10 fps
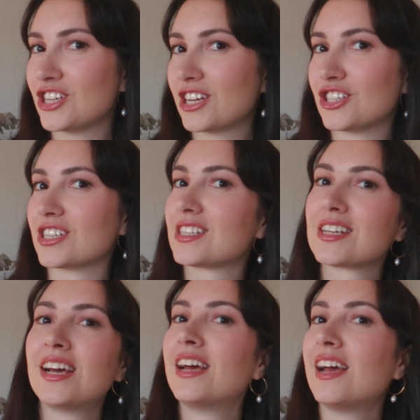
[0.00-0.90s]
You can just
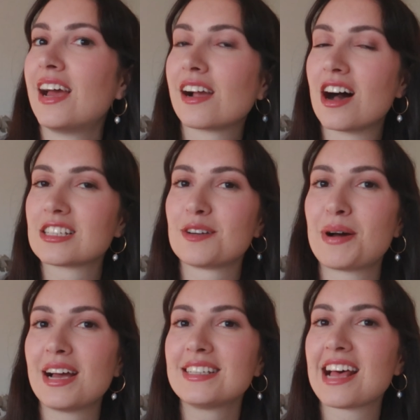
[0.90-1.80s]

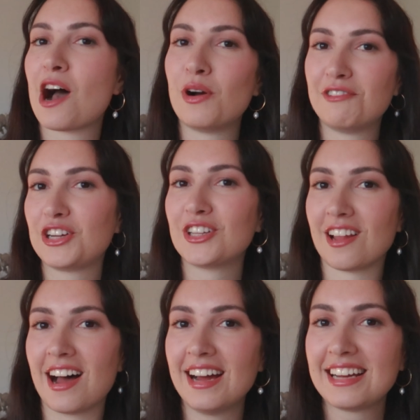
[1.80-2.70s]
customize however you
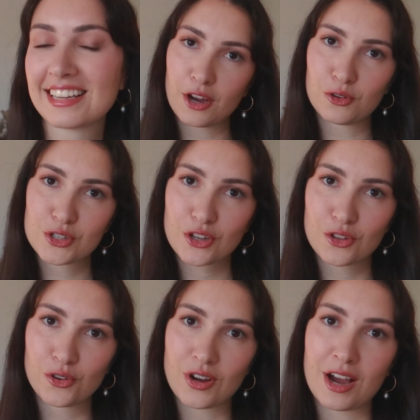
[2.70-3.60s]
like. I also
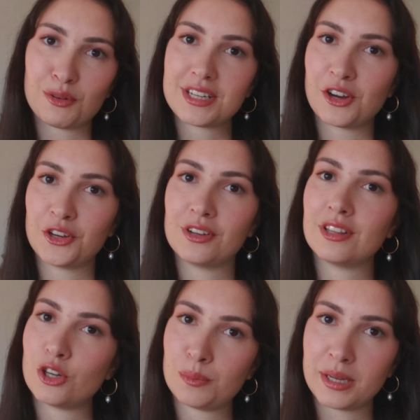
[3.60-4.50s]
thought I would tell you a
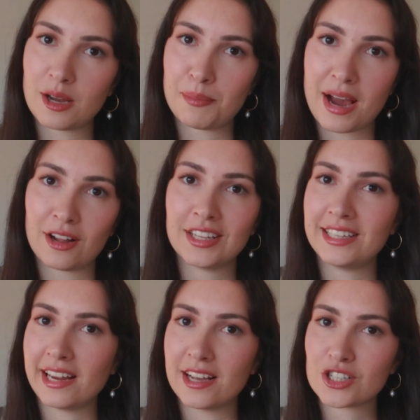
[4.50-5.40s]
little bit about
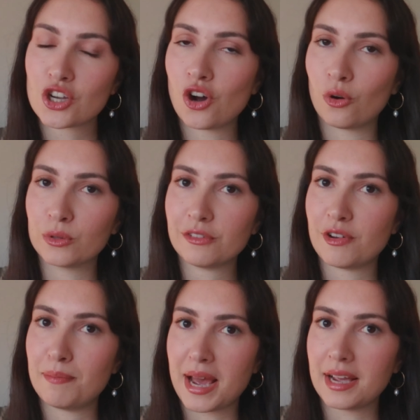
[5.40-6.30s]
Linjer's gold
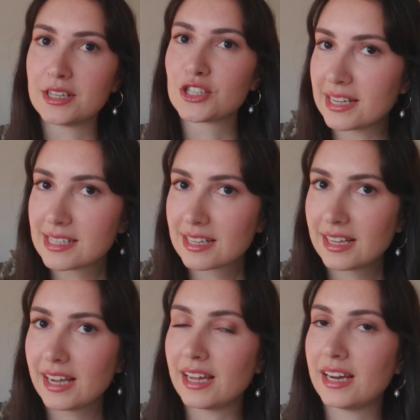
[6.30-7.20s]
vermeil.
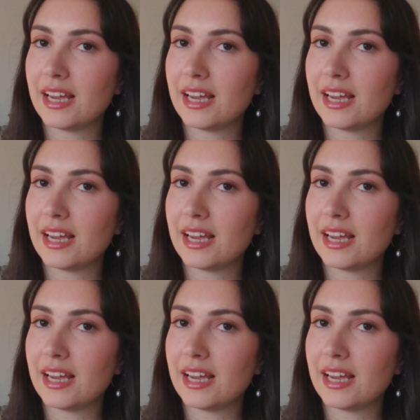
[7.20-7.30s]
Basically it